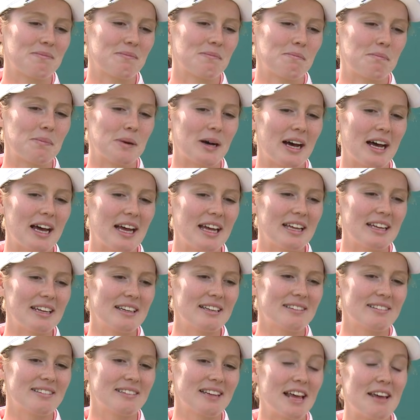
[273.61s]
But
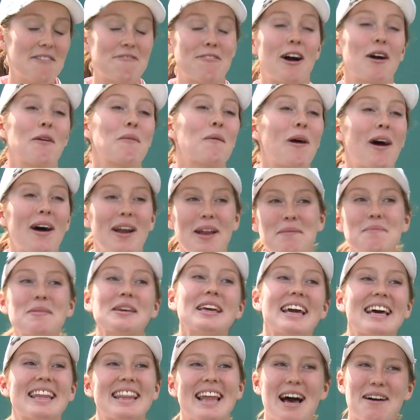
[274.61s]
if I want to
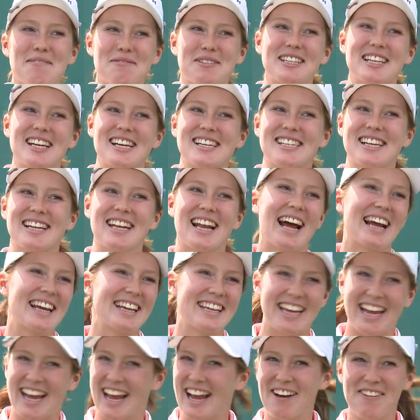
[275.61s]
be in that position, I
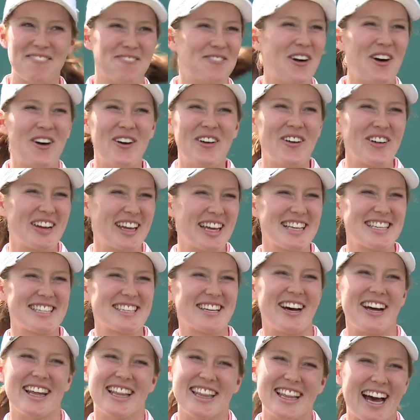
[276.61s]
can't focus
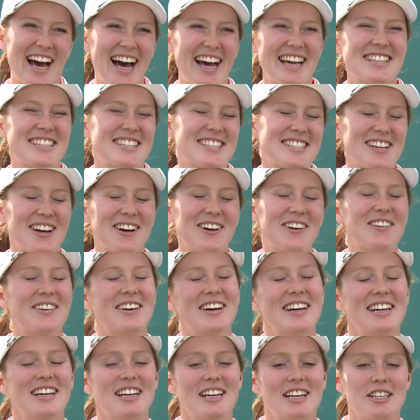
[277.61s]
on that. So
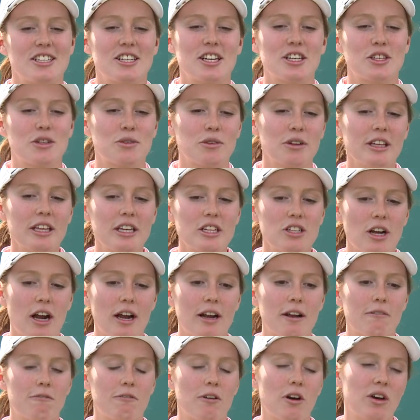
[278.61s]
just really
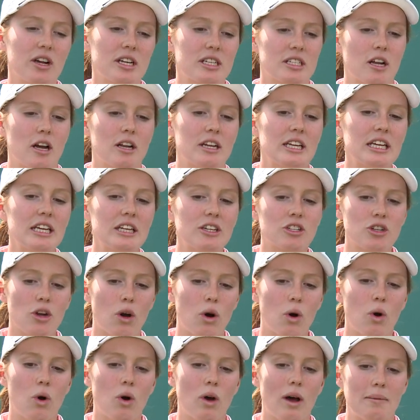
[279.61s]
trying to focus on each
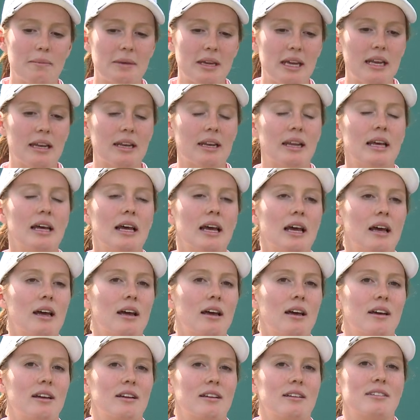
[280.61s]
hole. I mean,
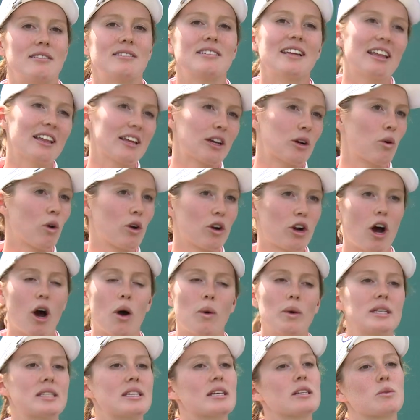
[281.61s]
Nelly Korda
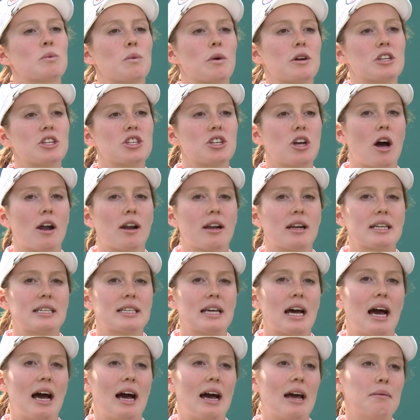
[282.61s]
always says one shot at a
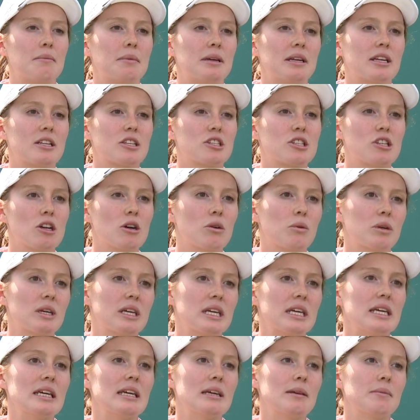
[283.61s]
time, and it's so
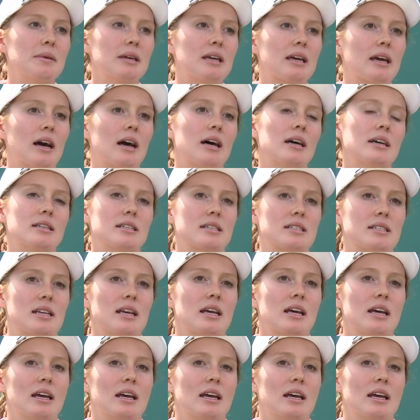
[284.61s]
key, because